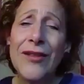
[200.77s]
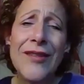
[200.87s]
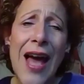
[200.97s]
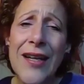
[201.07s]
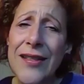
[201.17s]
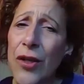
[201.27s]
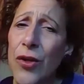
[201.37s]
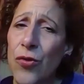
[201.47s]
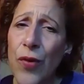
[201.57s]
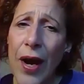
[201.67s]
that is a
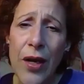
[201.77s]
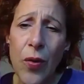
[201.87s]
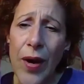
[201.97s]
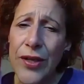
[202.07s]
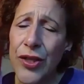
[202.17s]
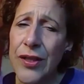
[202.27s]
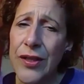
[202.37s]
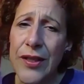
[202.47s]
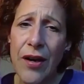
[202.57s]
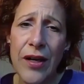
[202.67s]
great question,
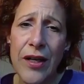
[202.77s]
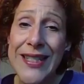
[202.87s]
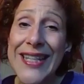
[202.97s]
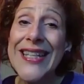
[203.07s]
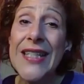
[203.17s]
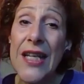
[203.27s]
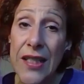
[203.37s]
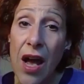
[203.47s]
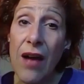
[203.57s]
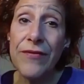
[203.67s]
Derek, because it's a
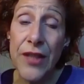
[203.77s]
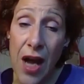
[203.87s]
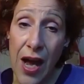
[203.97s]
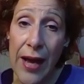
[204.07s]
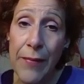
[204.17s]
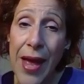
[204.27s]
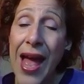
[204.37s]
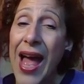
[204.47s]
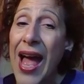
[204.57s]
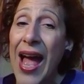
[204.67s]
tough time.
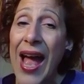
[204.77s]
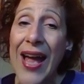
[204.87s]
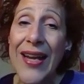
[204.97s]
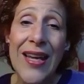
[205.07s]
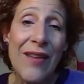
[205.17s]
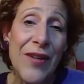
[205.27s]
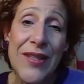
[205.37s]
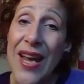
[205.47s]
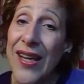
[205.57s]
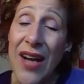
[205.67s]
And if it's
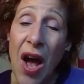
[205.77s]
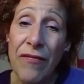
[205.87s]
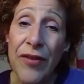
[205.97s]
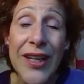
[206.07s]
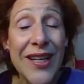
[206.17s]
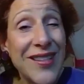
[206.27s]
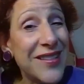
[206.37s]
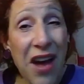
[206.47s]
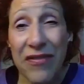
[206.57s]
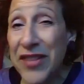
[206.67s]
any comfort, it's a
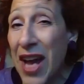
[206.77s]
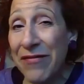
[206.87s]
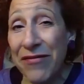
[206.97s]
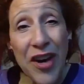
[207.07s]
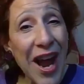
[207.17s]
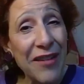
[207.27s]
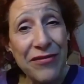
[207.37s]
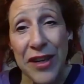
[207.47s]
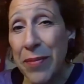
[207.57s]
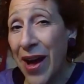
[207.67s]
tough time for
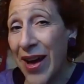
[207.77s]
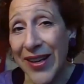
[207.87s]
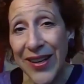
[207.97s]
everybody.